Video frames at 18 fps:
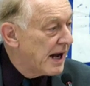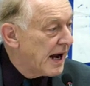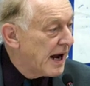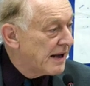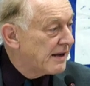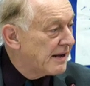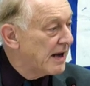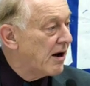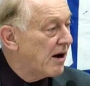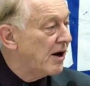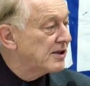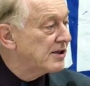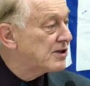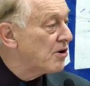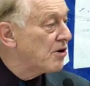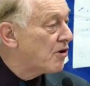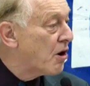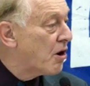And they
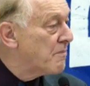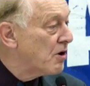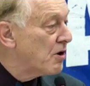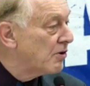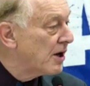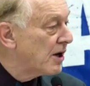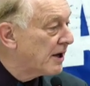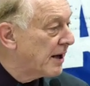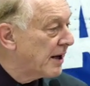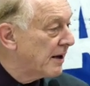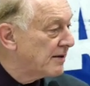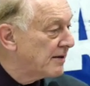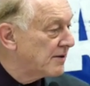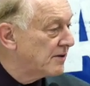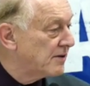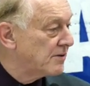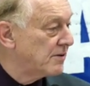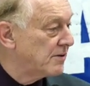also
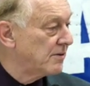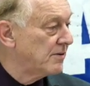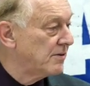communicated.